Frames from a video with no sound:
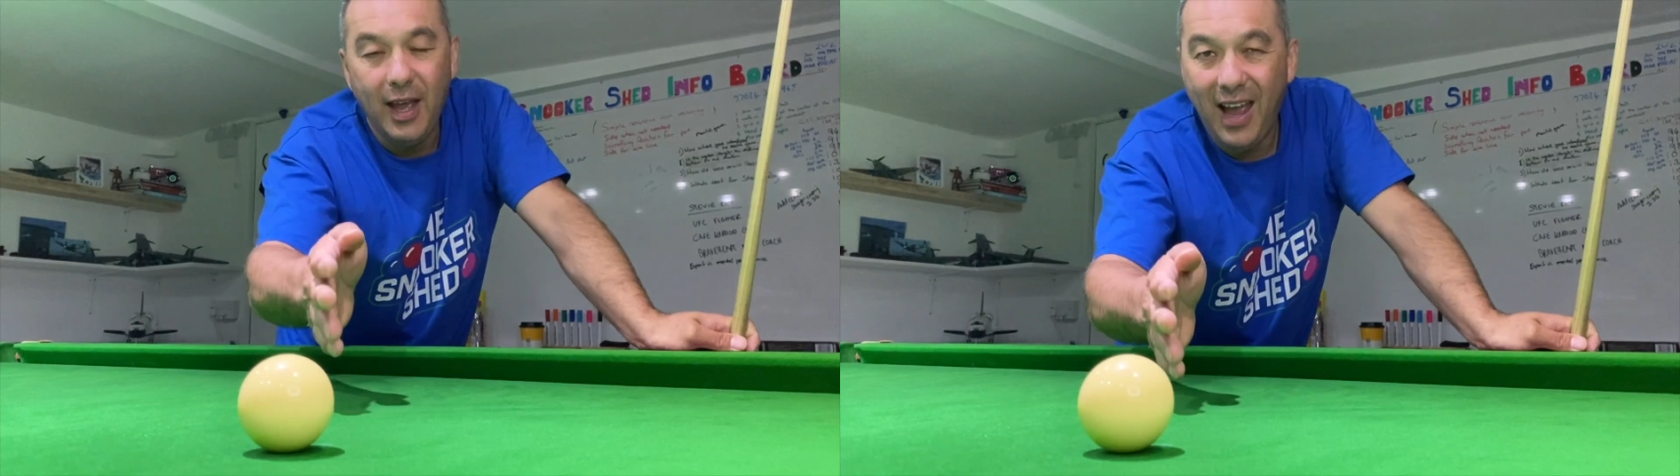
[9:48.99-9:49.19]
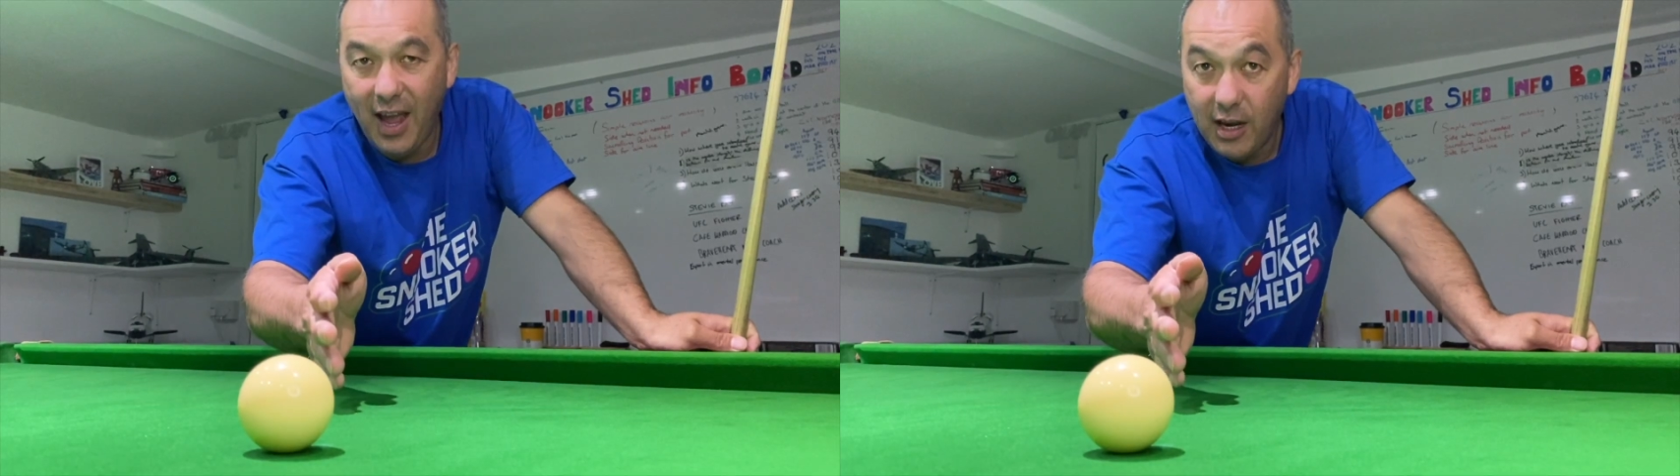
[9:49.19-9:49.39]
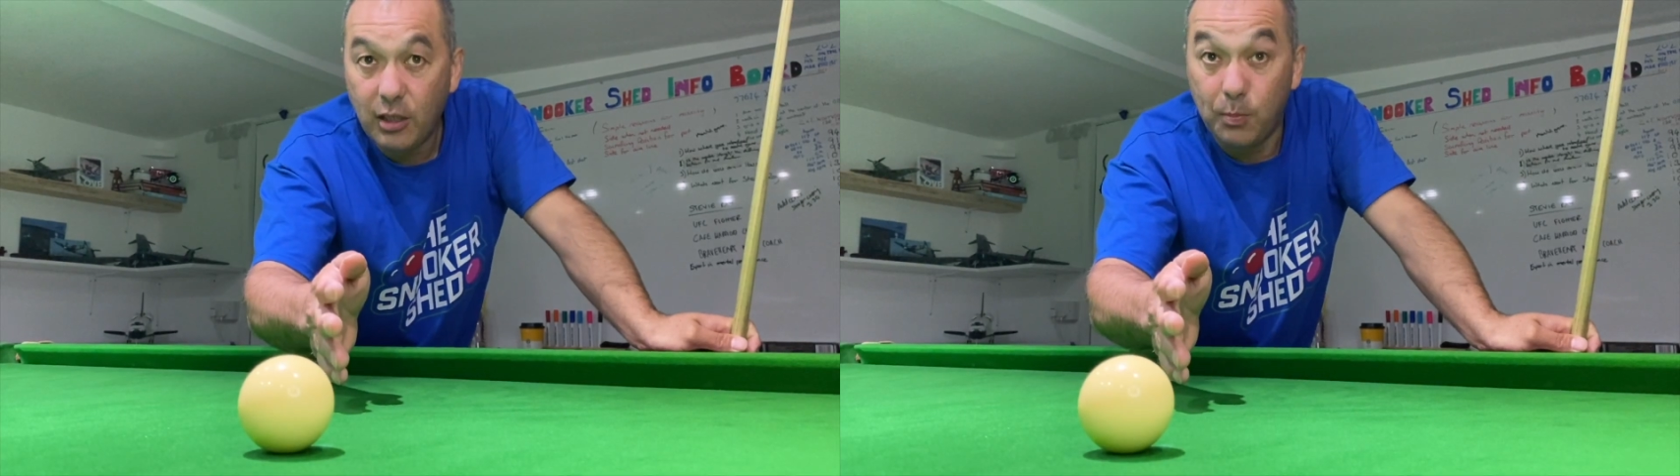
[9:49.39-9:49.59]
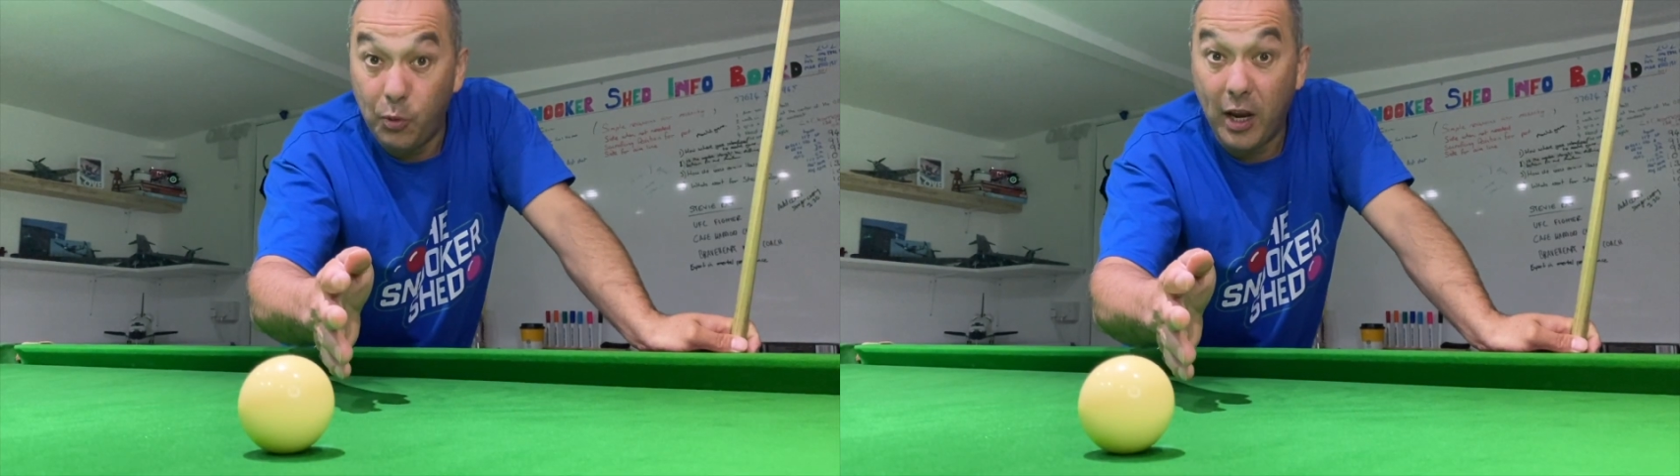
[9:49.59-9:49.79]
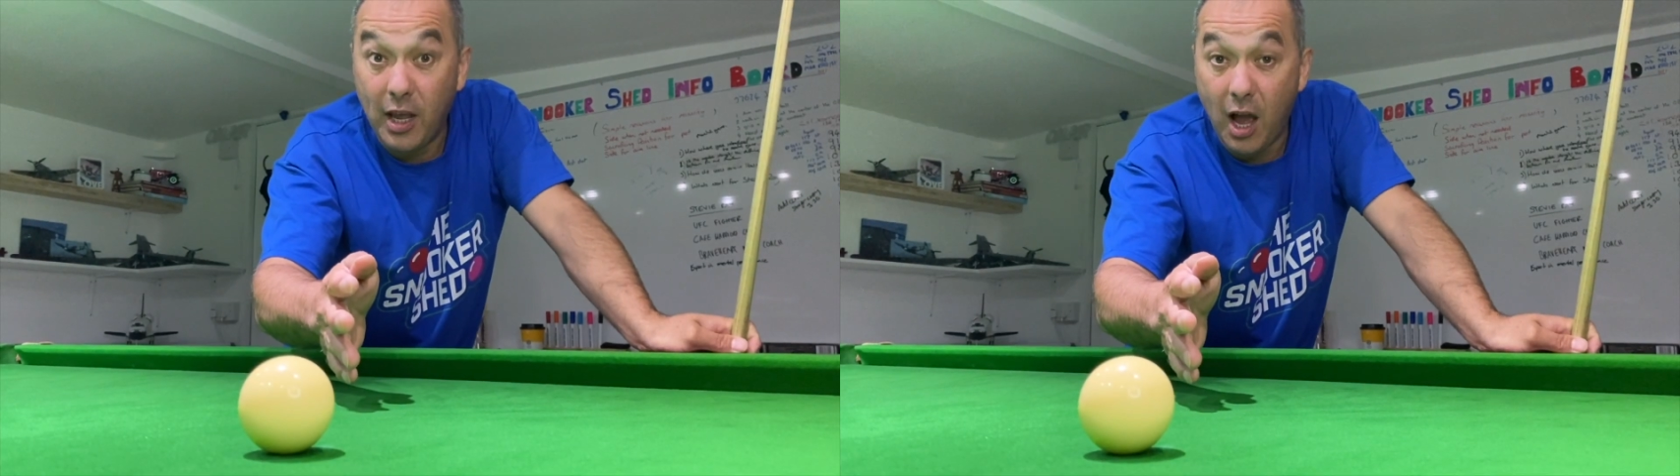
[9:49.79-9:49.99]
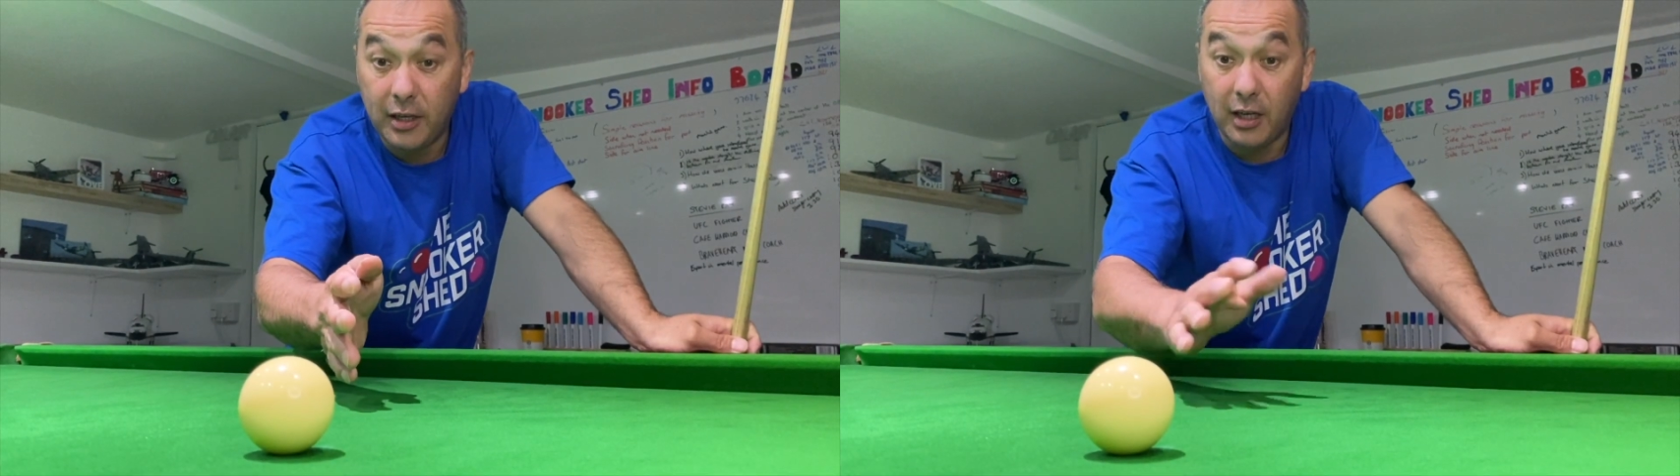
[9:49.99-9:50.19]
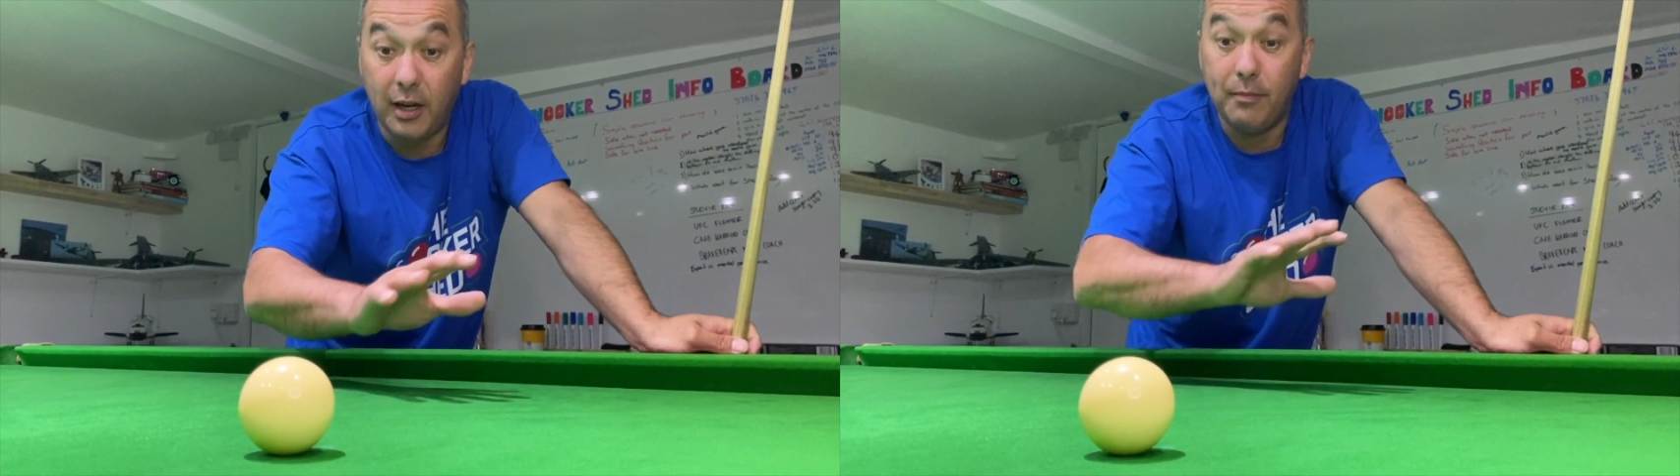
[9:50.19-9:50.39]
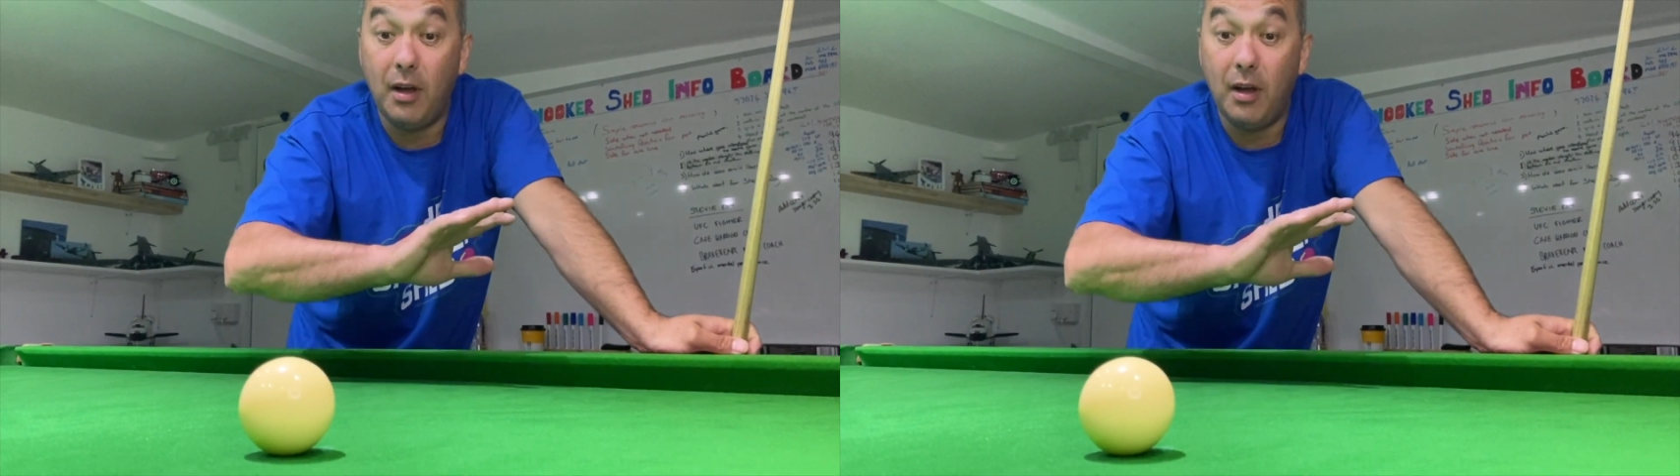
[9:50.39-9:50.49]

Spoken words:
And it's pretty accurate.